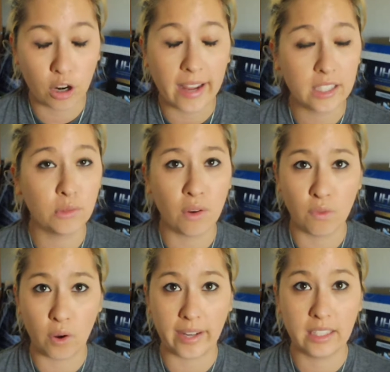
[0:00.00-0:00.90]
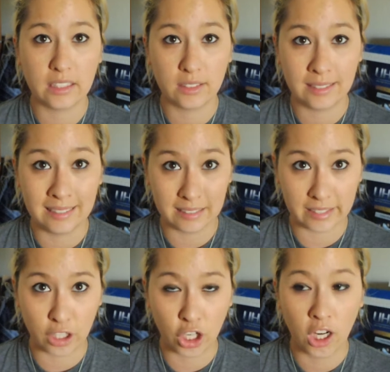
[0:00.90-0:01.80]
trying to avoid
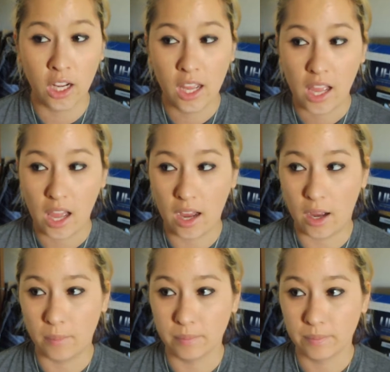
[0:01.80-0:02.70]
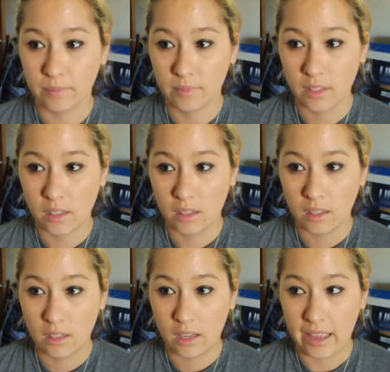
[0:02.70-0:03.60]
glitter
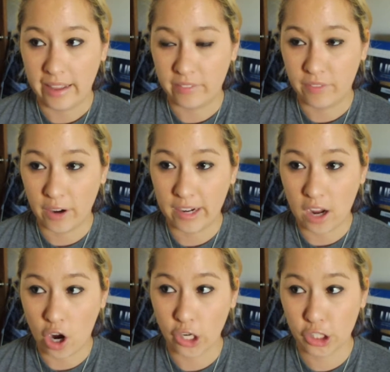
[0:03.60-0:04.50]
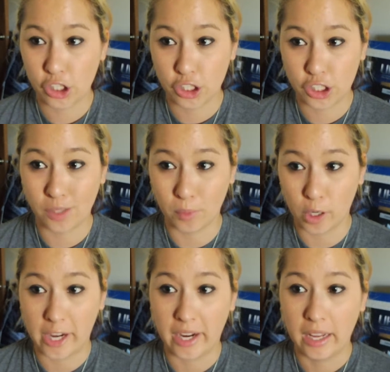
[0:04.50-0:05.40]
and very harsh
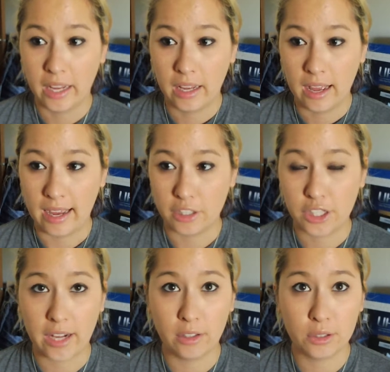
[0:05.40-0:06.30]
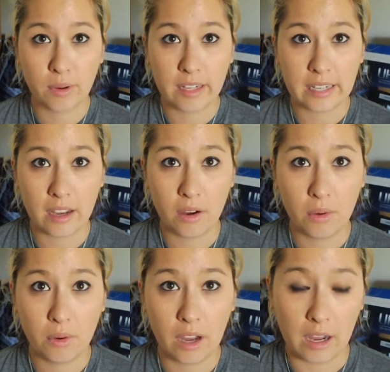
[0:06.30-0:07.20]
shimmery eyeshadows right
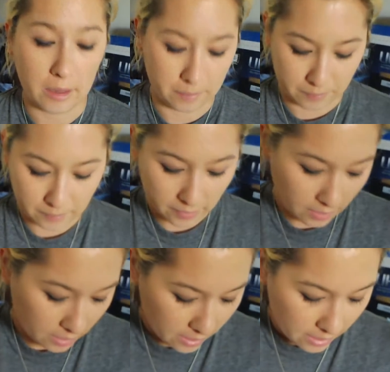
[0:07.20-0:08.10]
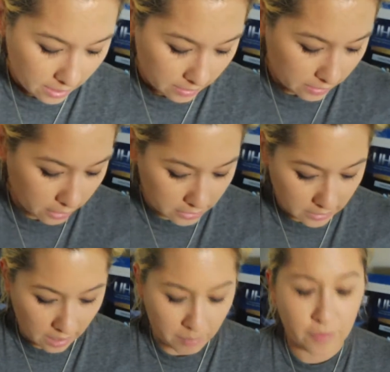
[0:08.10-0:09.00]
now.
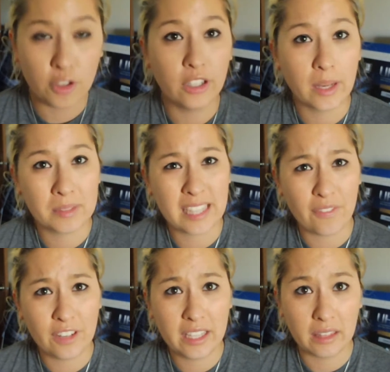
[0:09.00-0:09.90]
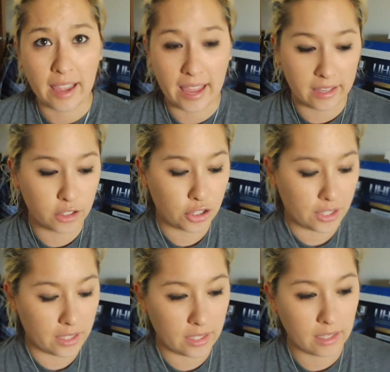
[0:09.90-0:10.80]
If you look up Stephanie Lang,
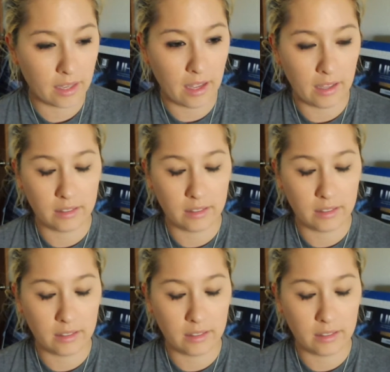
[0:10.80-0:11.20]
she